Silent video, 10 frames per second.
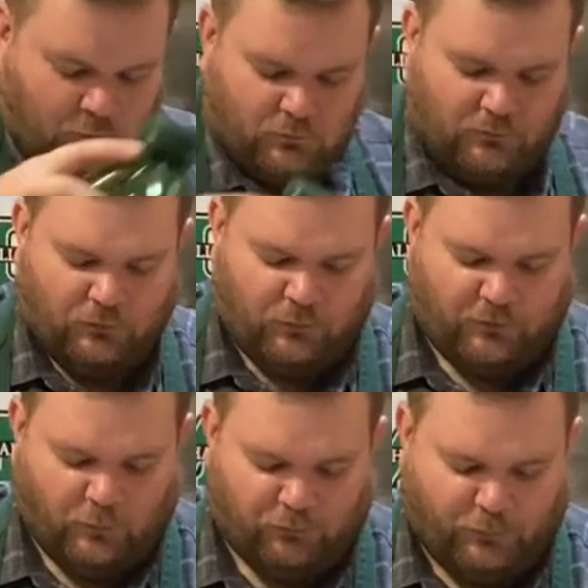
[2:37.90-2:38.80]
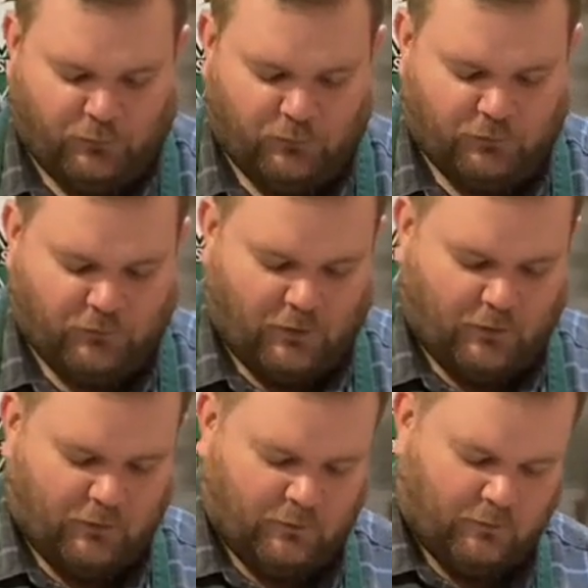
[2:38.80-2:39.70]
2 tablespoons
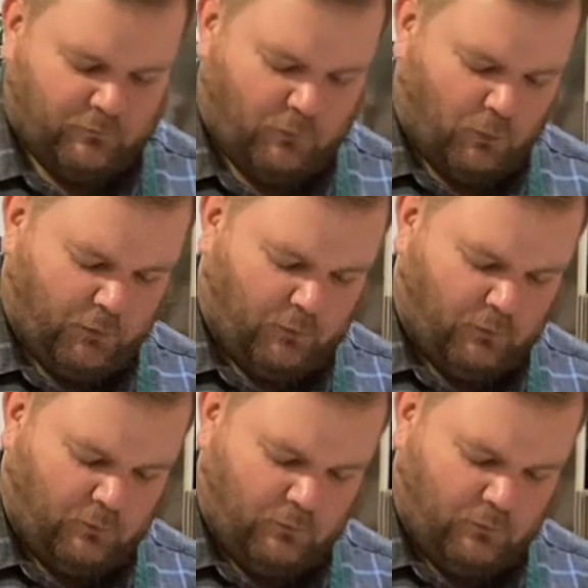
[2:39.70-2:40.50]
of oil,